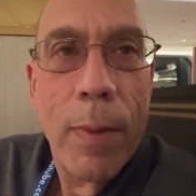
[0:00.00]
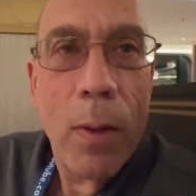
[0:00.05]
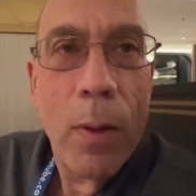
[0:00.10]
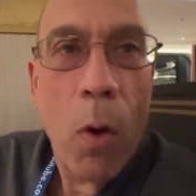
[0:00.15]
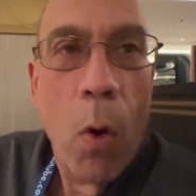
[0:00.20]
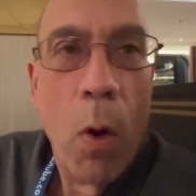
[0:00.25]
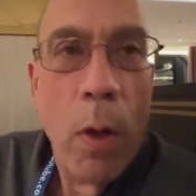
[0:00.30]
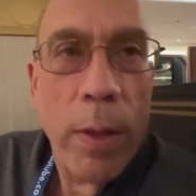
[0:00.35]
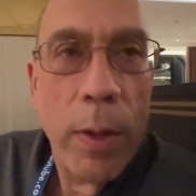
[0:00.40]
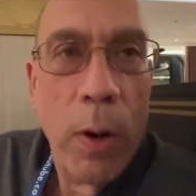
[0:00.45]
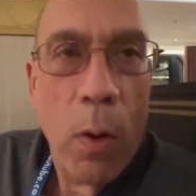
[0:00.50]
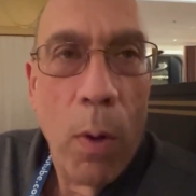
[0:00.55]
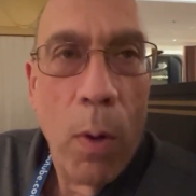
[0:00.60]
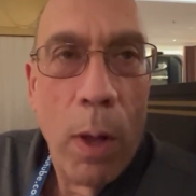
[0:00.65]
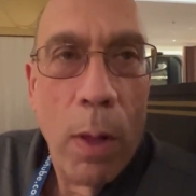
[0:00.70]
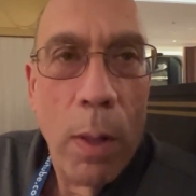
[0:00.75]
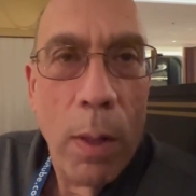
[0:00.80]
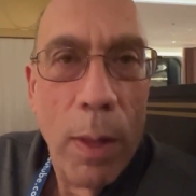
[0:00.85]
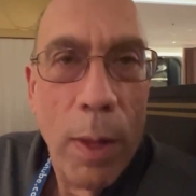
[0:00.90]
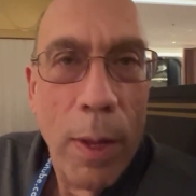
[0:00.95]
All in
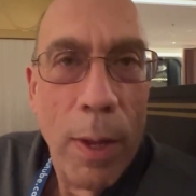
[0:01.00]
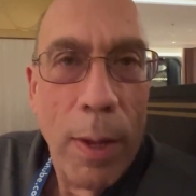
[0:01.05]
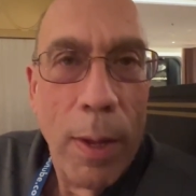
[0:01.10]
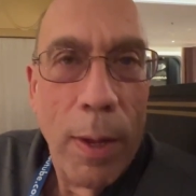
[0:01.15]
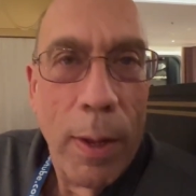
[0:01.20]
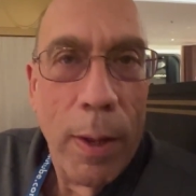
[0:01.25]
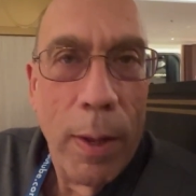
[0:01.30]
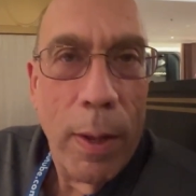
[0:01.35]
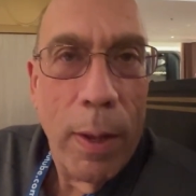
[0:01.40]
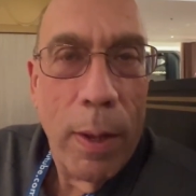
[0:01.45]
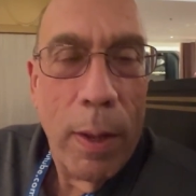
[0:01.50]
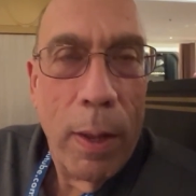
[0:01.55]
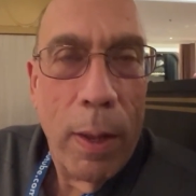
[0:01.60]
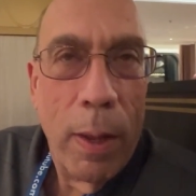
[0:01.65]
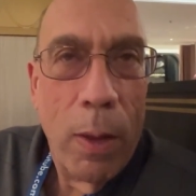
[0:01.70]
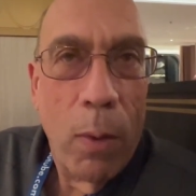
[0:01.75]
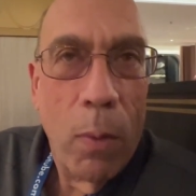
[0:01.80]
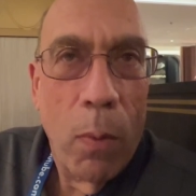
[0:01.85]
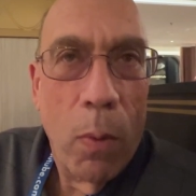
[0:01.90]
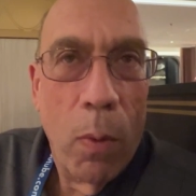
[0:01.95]
all,
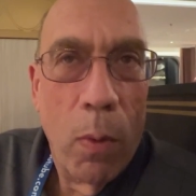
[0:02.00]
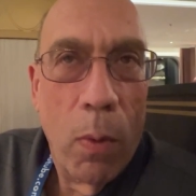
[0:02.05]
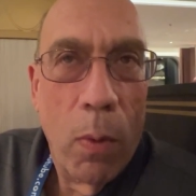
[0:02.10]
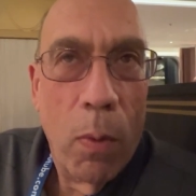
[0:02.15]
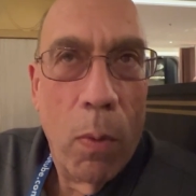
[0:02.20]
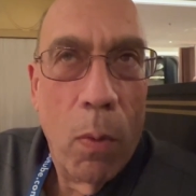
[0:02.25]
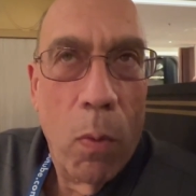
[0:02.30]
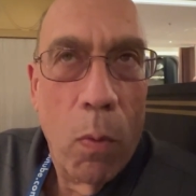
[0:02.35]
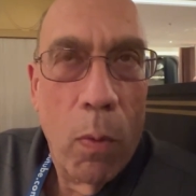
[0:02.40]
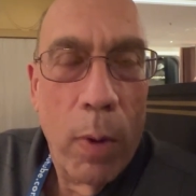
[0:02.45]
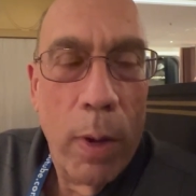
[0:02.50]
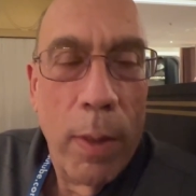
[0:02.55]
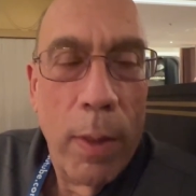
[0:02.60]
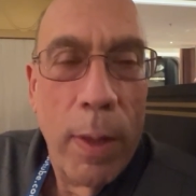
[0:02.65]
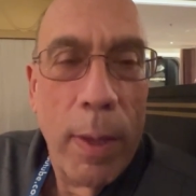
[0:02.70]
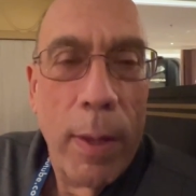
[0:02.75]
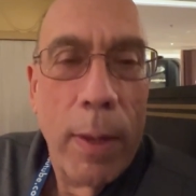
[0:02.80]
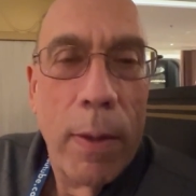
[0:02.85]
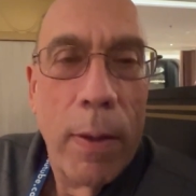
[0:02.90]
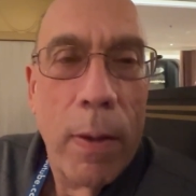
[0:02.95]
it
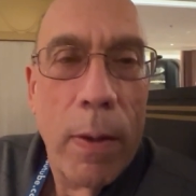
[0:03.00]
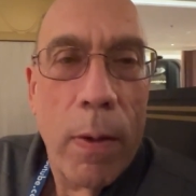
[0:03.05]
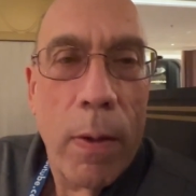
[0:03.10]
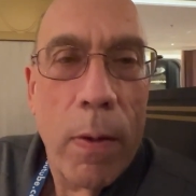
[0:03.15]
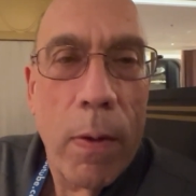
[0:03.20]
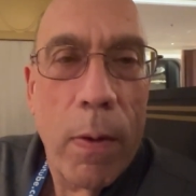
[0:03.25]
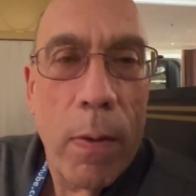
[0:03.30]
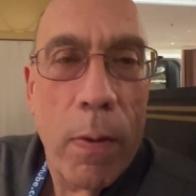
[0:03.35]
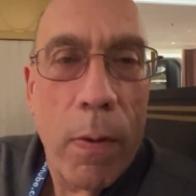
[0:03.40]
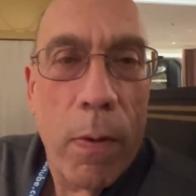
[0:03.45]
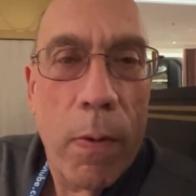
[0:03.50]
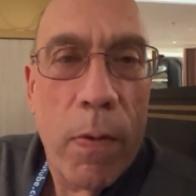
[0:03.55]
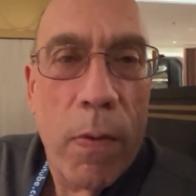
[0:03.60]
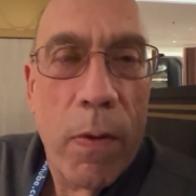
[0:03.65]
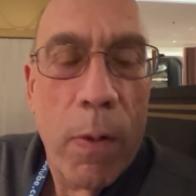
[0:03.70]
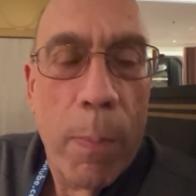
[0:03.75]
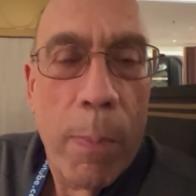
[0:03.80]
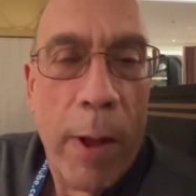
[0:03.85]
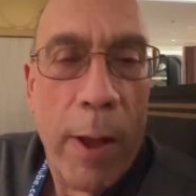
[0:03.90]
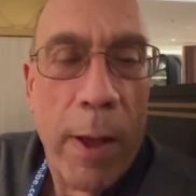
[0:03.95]
really
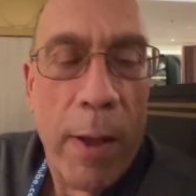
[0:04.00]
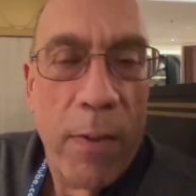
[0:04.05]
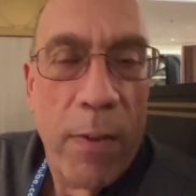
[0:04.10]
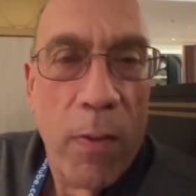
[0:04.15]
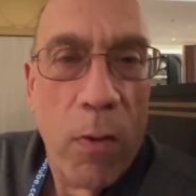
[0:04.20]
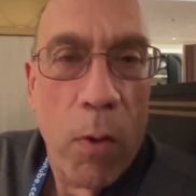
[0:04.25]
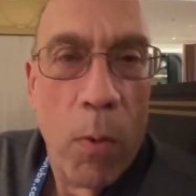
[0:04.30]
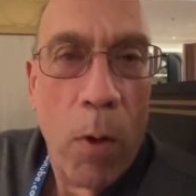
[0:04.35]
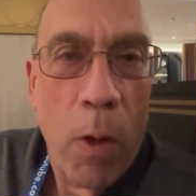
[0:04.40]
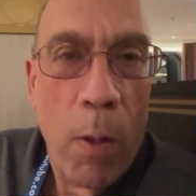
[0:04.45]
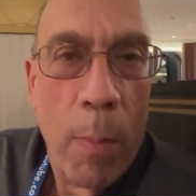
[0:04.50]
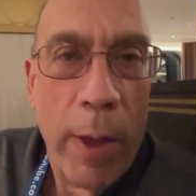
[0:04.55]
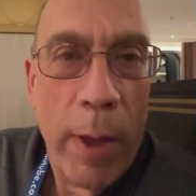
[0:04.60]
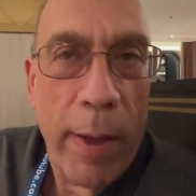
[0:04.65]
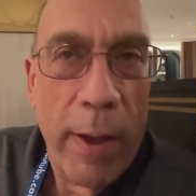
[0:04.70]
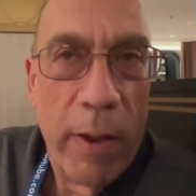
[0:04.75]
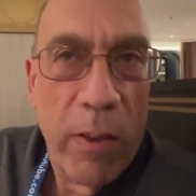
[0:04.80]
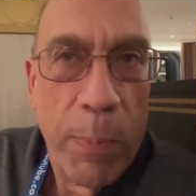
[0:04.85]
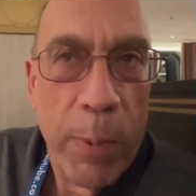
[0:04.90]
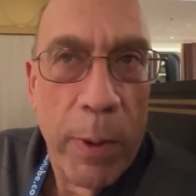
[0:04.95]
surpassed all my
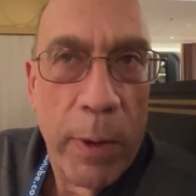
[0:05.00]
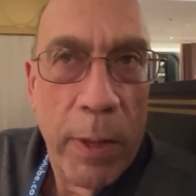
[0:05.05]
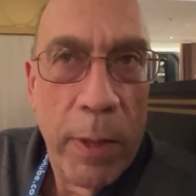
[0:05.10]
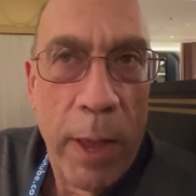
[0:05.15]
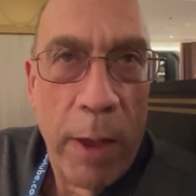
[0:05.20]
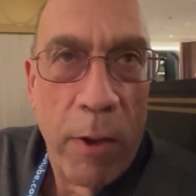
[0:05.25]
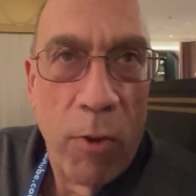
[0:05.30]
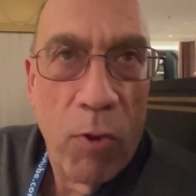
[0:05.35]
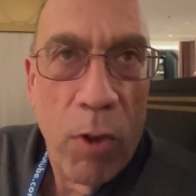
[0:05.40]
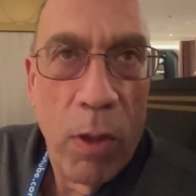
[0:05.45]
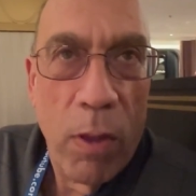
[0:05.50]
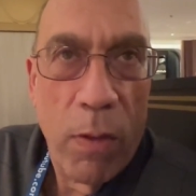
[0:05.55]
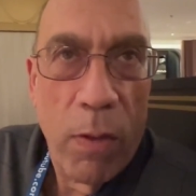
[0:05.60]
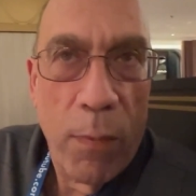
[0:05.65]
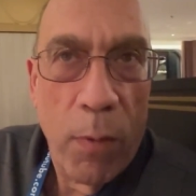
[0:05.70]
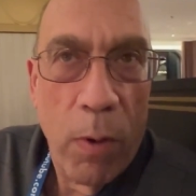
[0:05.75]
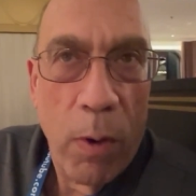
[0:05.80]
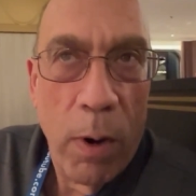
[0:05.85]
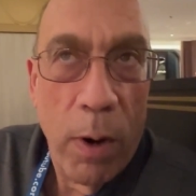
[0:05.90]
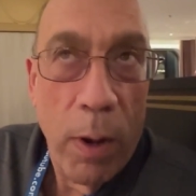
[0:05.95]
expectations
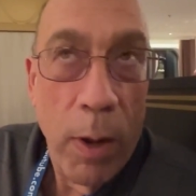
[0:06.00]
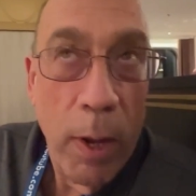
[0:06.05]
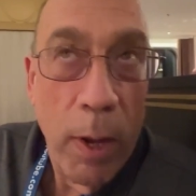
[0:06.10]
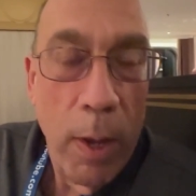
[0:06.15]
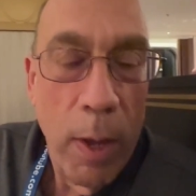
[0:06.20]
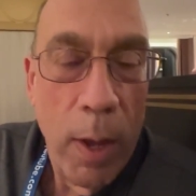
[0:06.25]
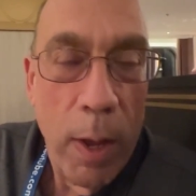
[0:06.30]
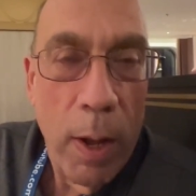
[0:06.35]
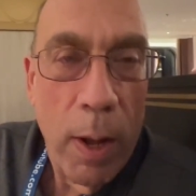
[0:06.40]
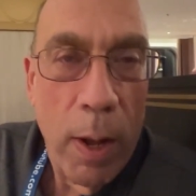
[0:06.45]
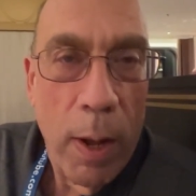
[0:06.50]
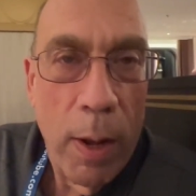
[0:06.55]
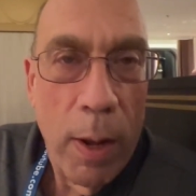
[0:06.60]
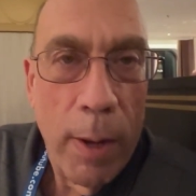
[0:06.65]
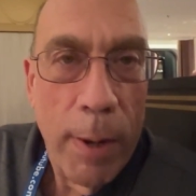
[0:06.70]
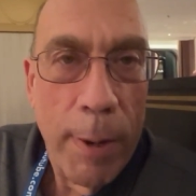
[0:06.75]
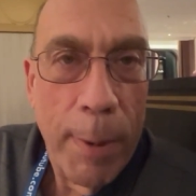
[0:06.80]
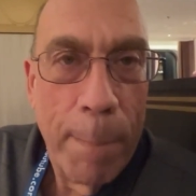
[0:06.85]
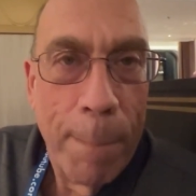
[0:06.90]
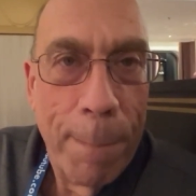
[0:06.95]
for
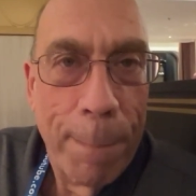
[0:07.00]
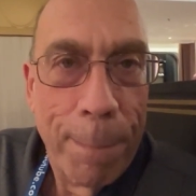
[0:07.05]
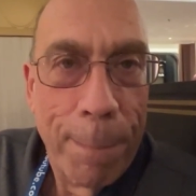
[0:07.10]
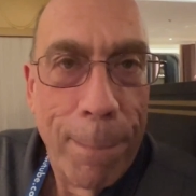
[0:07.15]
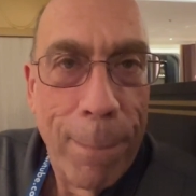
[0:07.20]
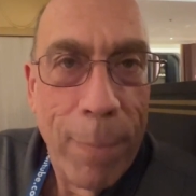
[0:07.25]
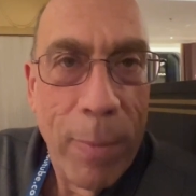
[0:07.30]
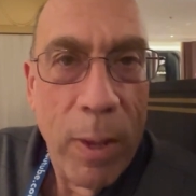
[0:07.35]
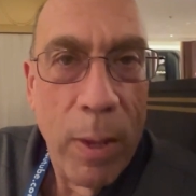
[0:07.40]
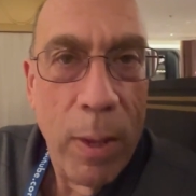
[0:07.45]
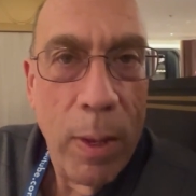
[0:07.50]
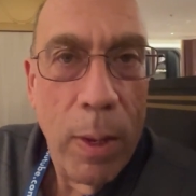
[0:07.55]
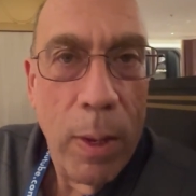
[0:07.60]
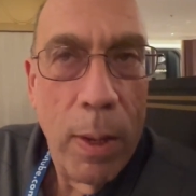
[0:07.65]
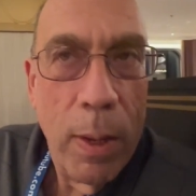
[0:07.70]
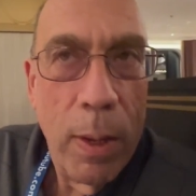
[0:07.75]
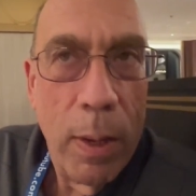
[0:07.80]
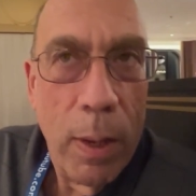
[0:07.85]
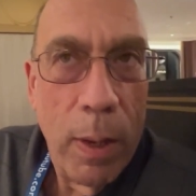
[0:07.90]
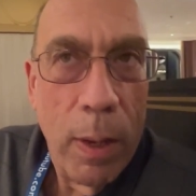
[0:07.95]
a
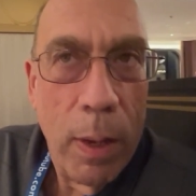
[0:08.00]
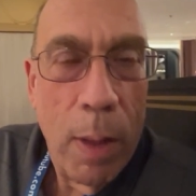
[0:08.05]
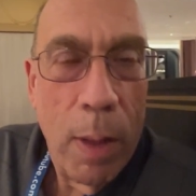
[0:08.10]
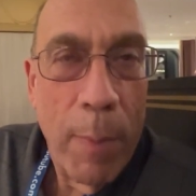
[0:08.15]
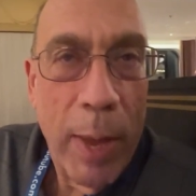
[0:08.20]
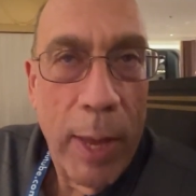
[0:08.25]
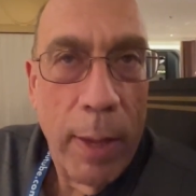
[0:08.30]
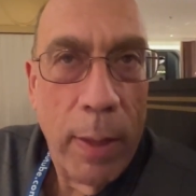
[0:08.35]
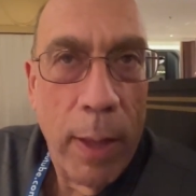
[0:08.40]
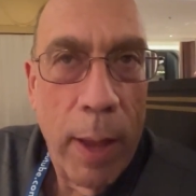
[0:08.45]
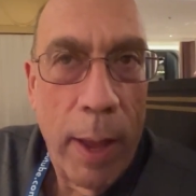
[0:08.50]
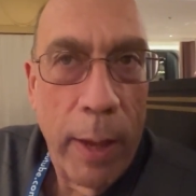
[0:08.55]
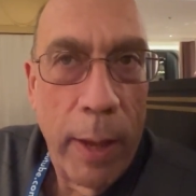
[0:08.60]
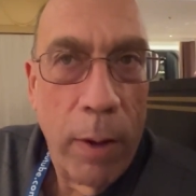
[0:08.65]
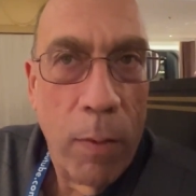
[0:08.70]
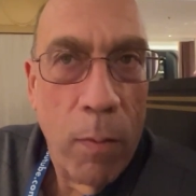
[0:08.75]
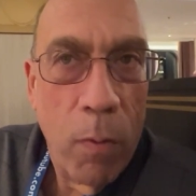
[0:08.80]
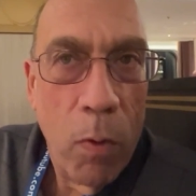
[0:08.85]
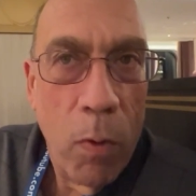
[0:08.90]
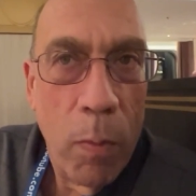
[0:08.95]
main
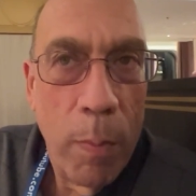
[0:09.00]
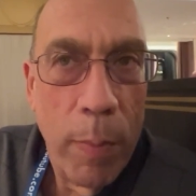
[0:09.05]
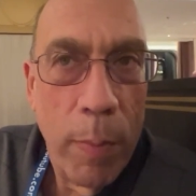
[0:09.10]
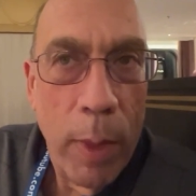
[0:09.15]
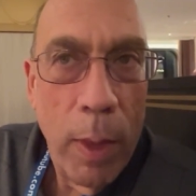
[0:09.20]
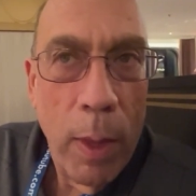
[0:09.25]
dining room.